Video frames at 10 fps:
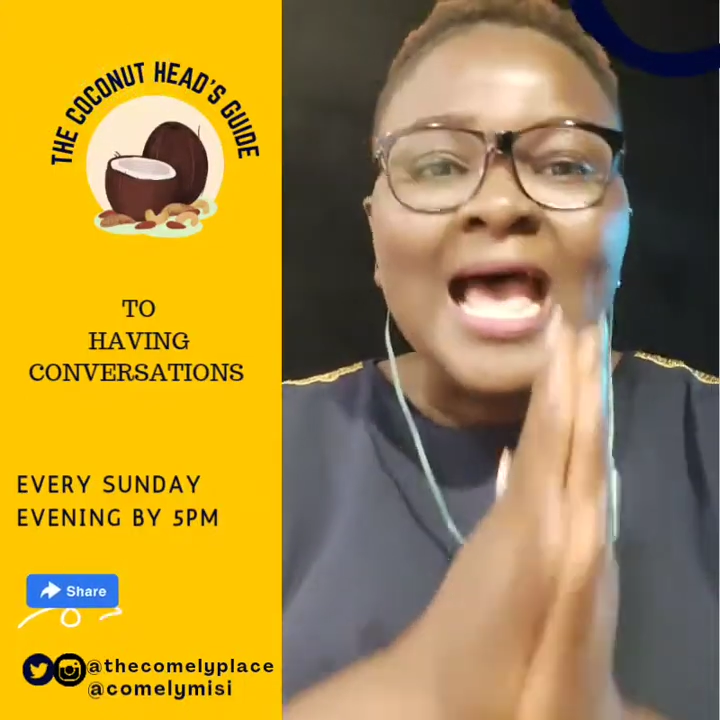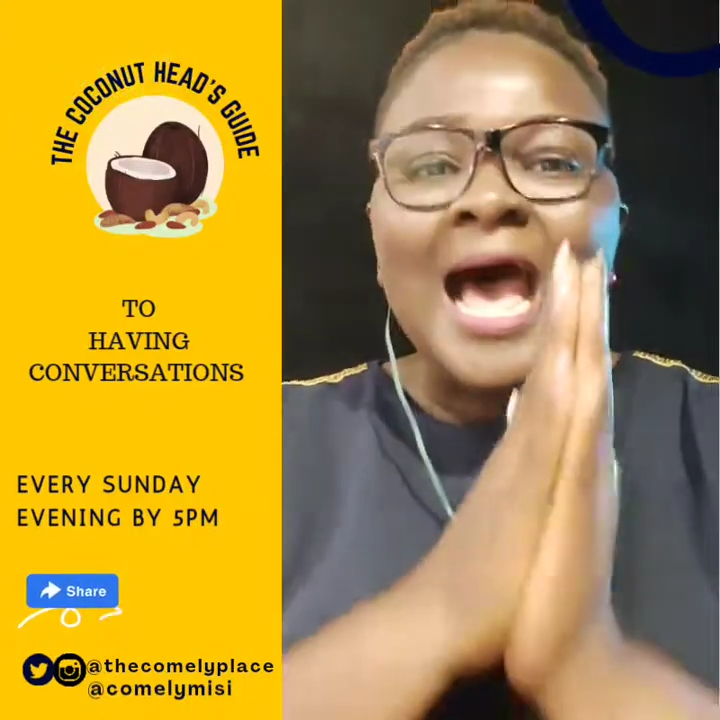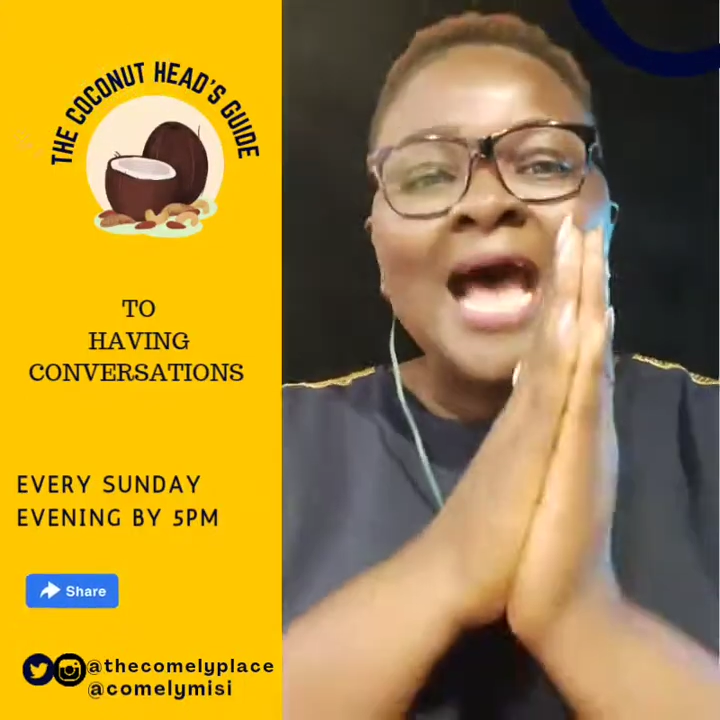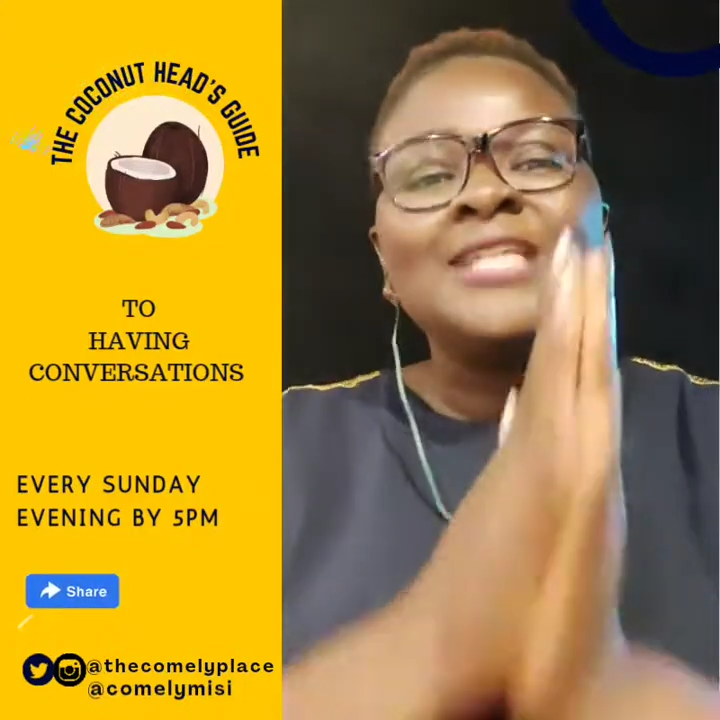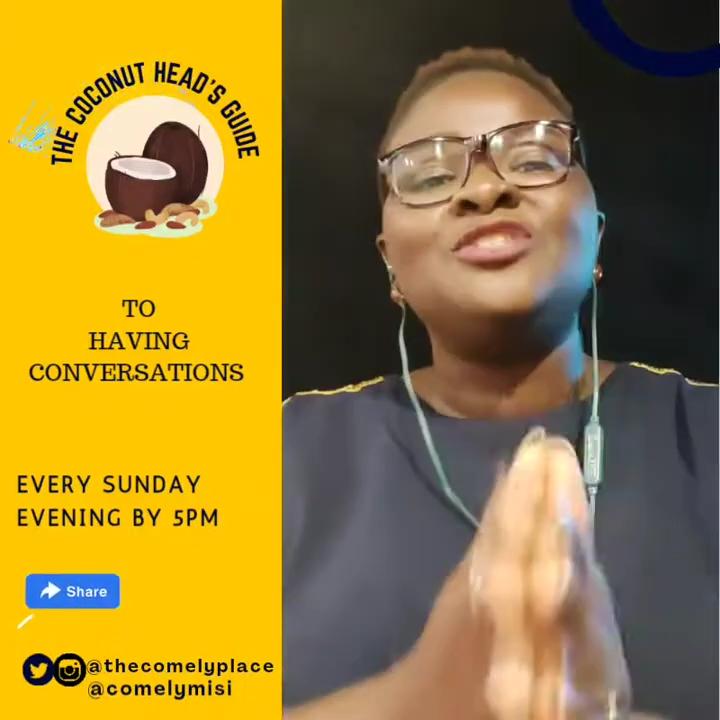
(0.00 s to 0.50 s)

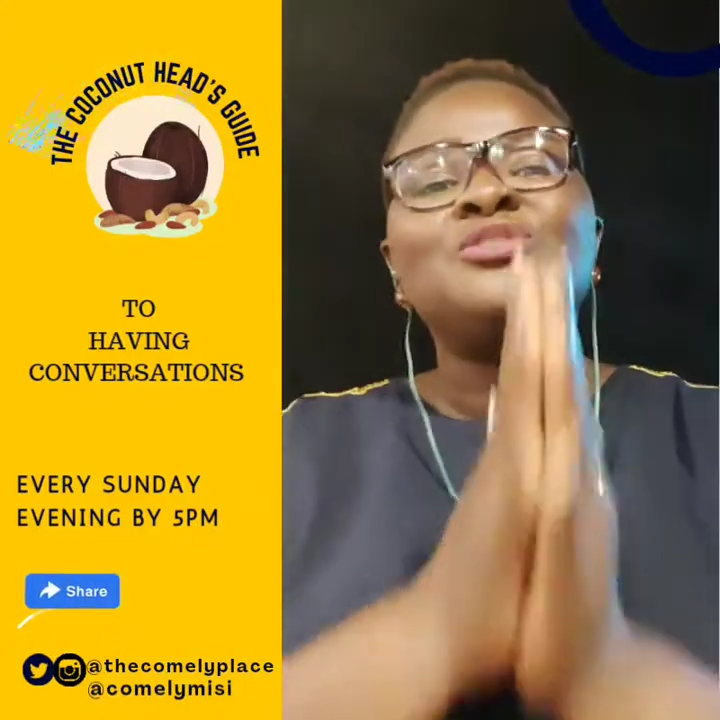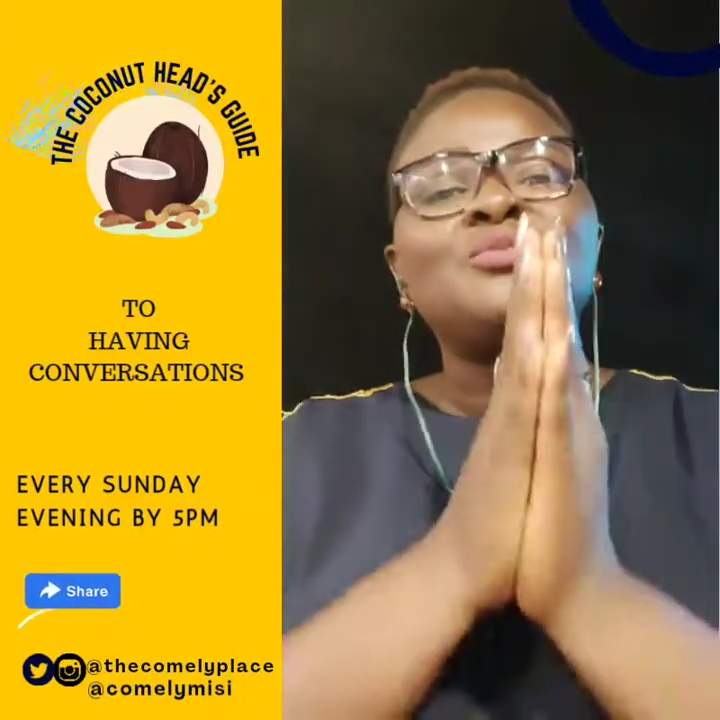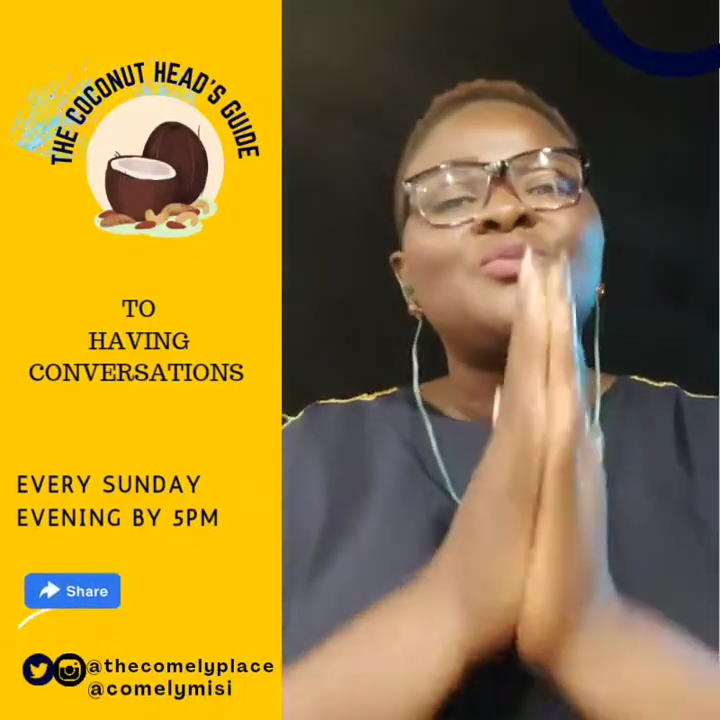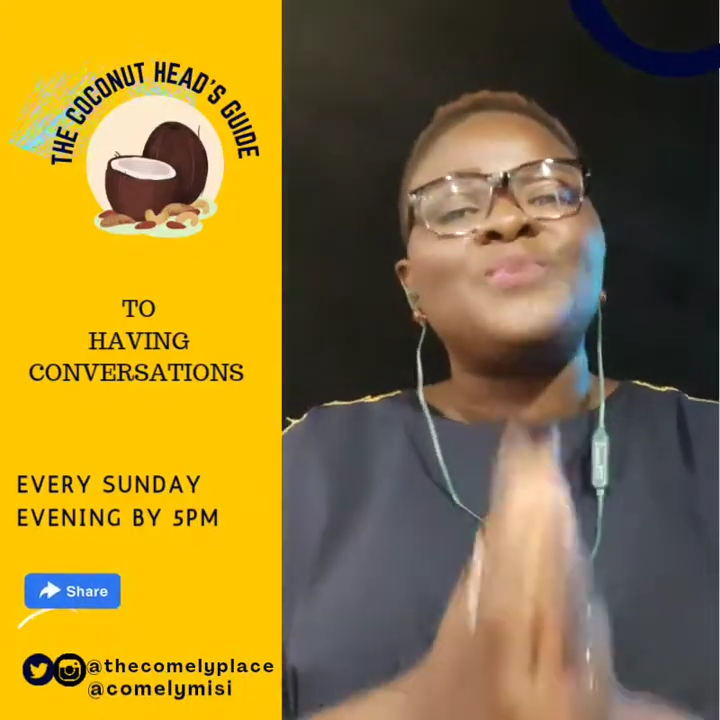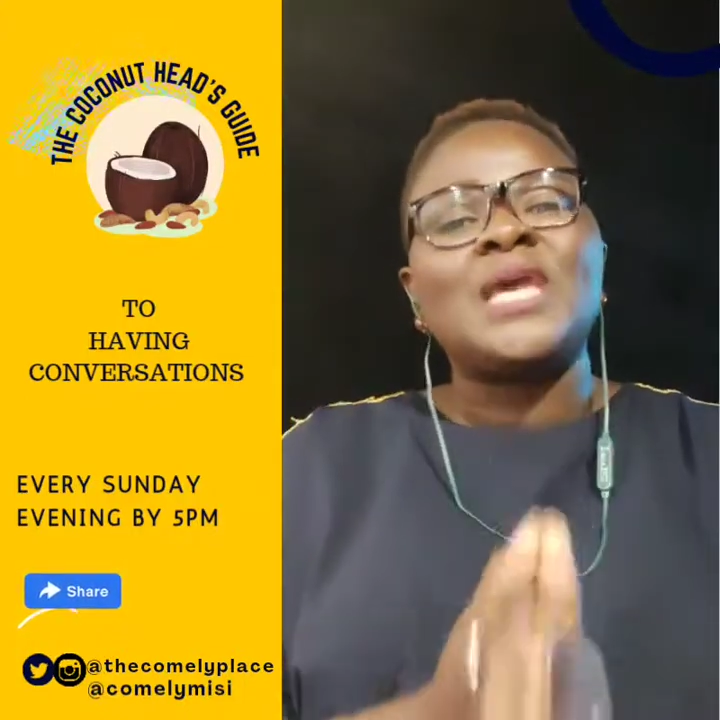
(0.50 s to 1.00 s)
and you
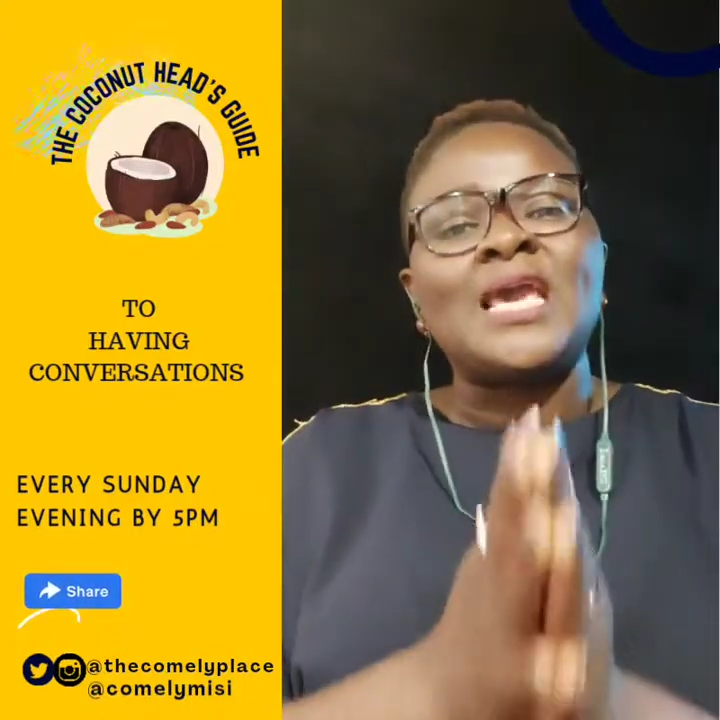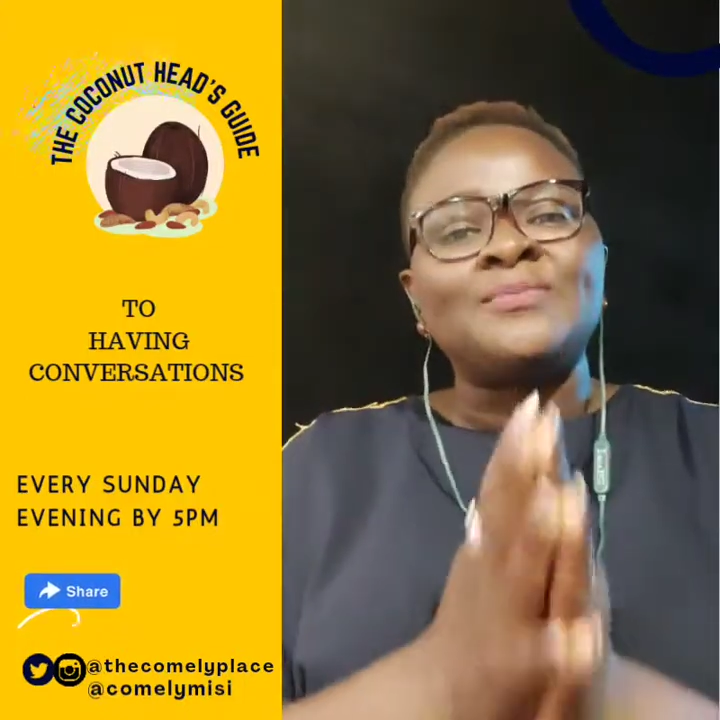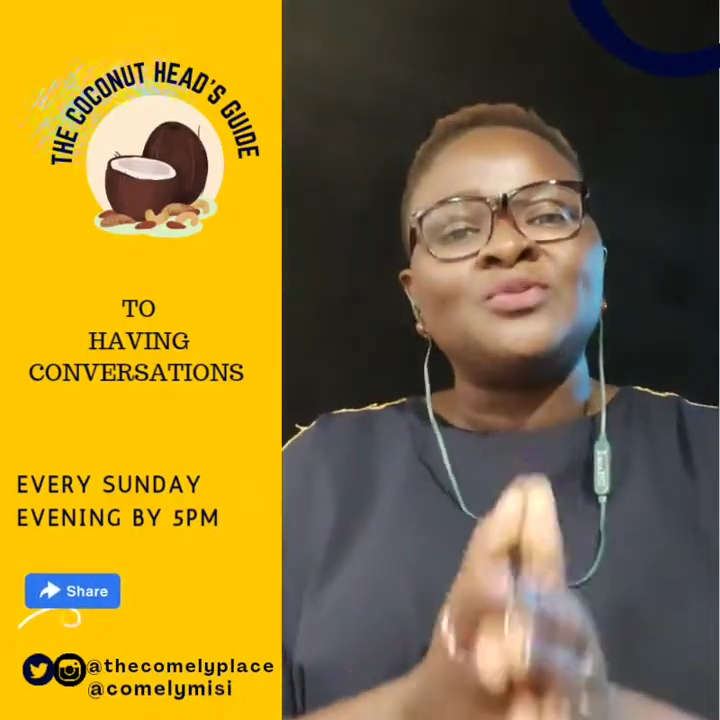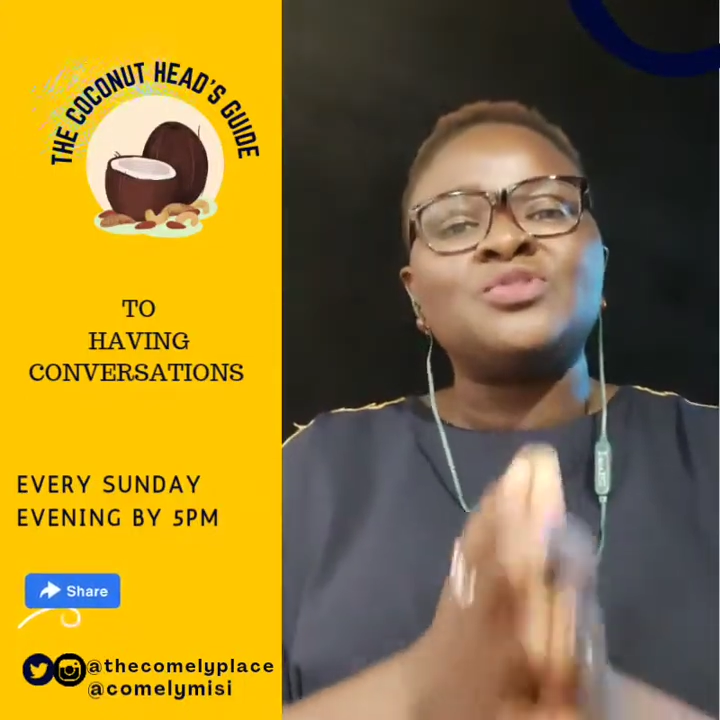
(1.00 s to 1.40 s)
will be able